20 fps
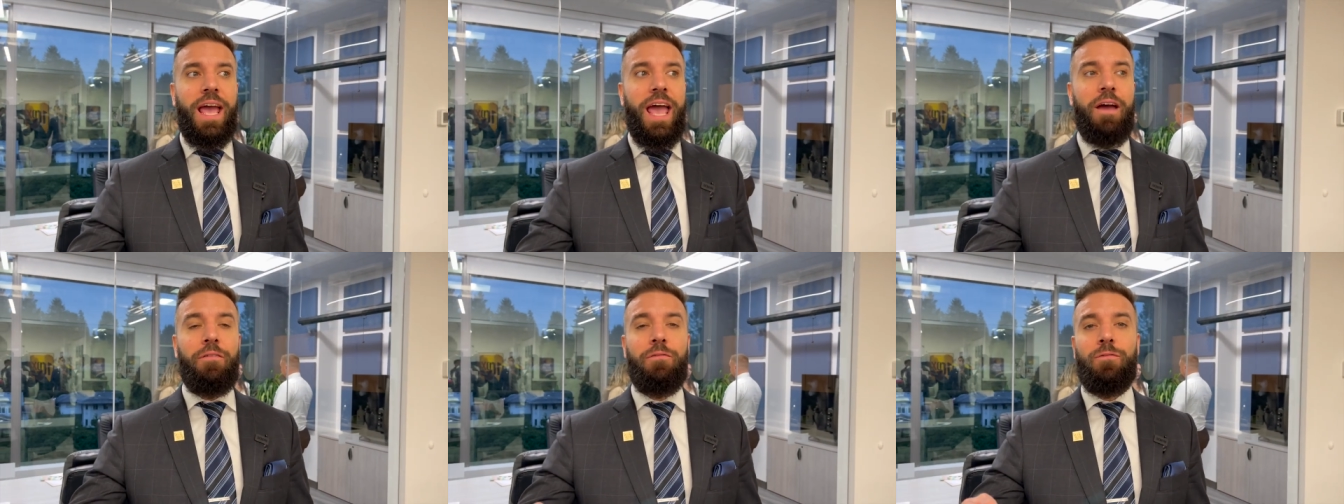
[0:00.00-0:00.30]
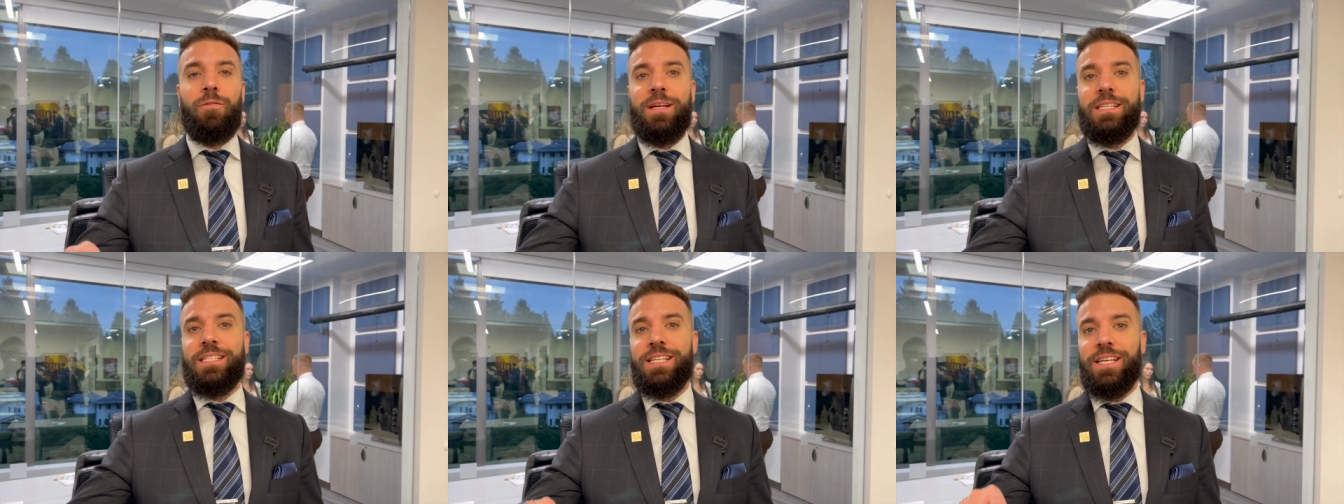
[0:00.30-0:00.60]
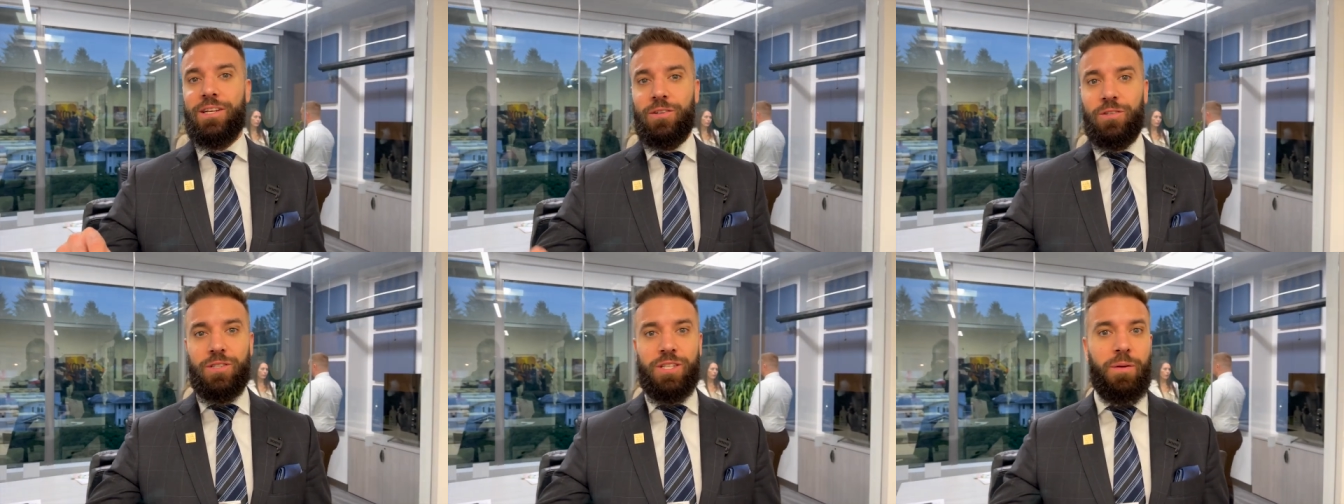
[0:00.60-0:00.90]
every
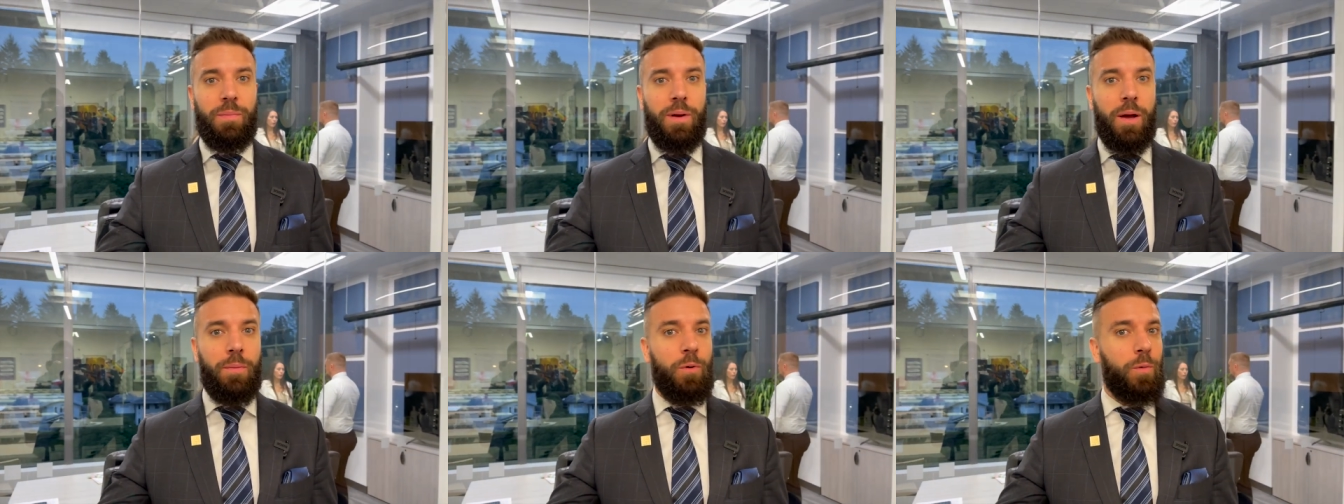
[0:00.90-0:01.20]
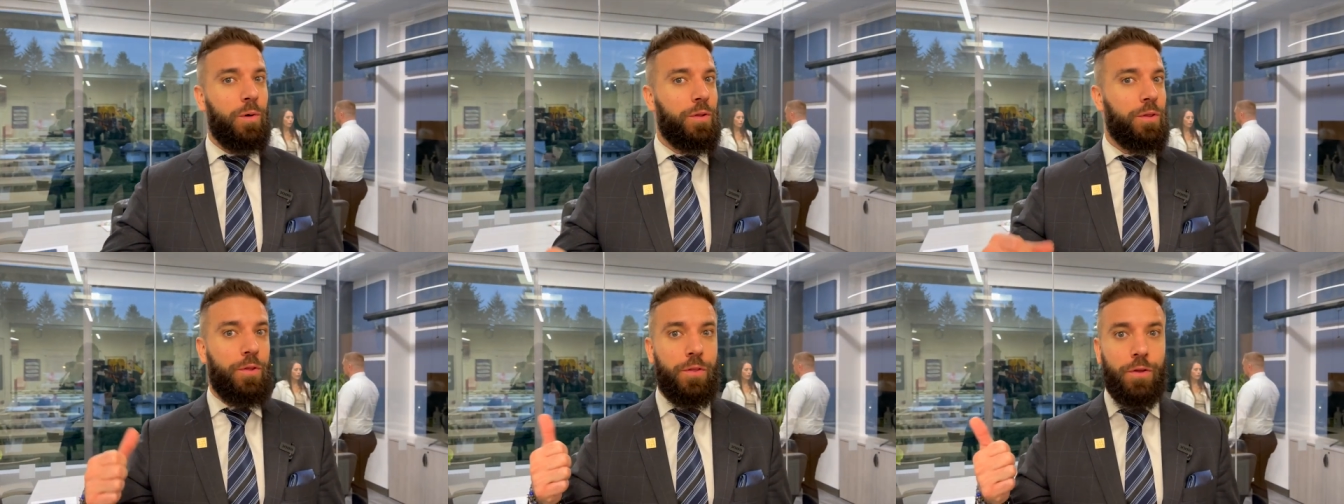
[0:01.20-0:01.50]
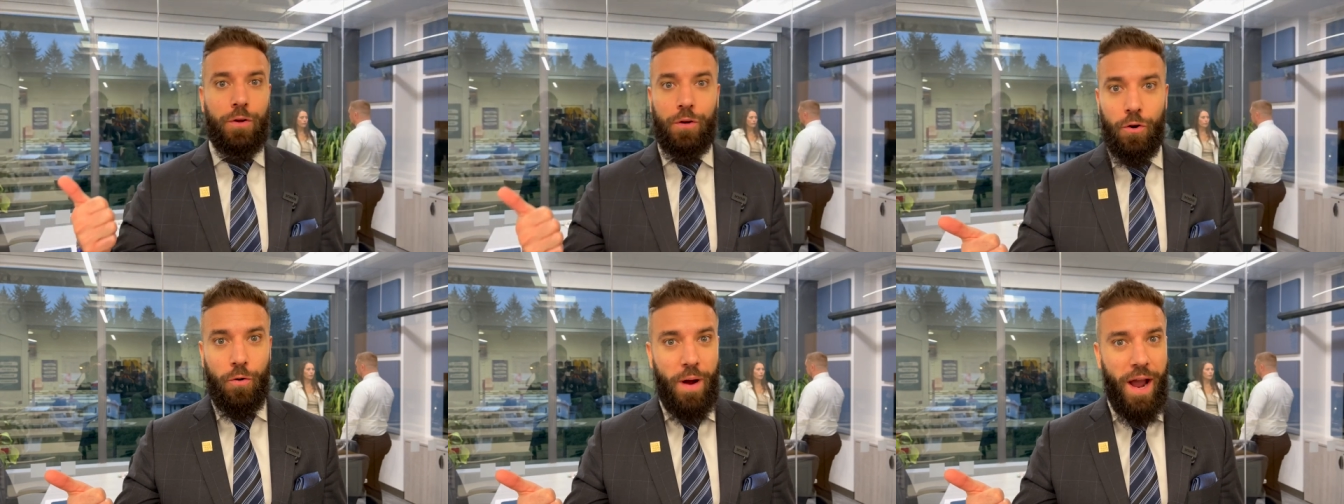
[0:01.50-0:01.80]
single team member, whether
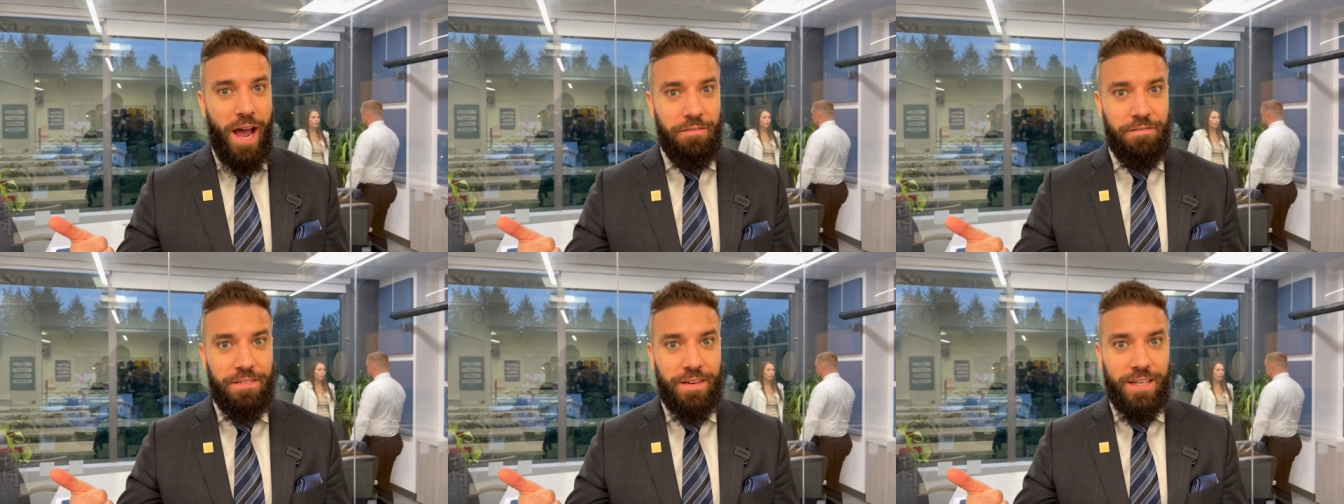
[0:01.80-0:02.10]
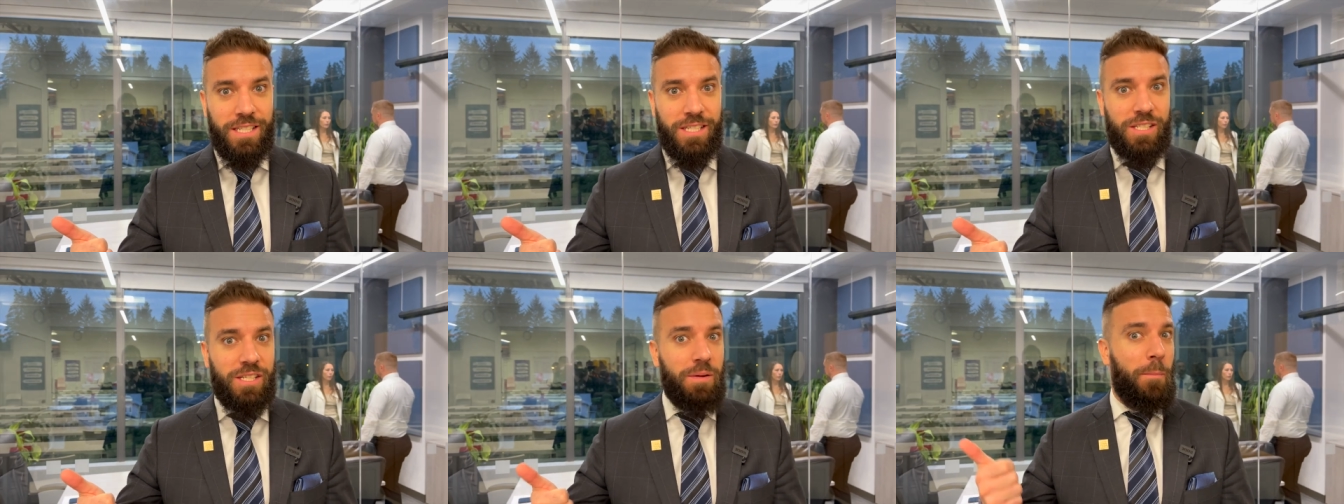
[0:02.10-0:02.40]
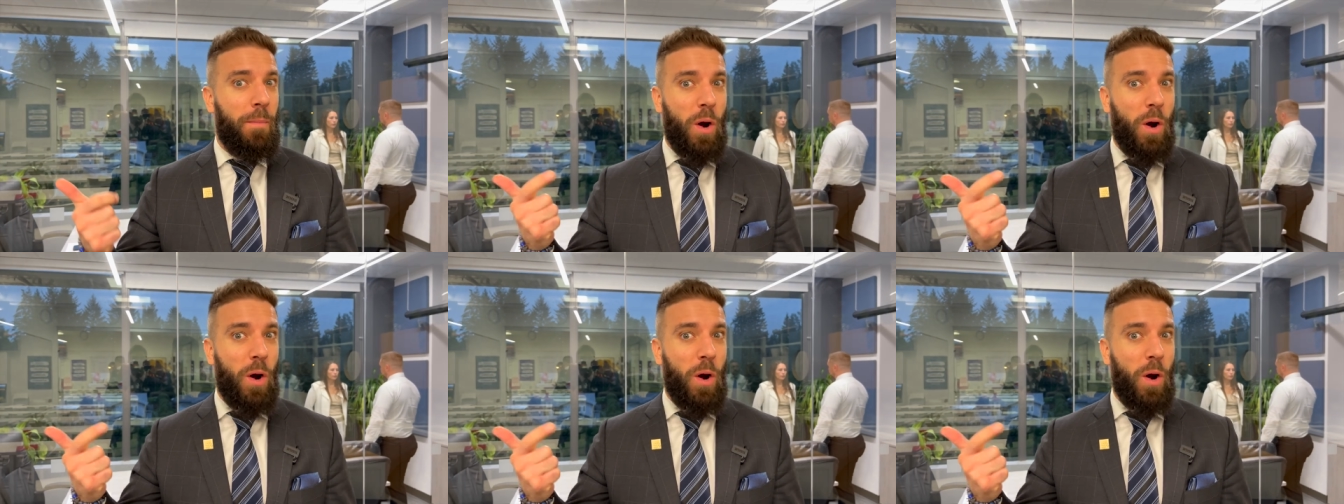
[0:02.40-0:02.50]
they're in graphics,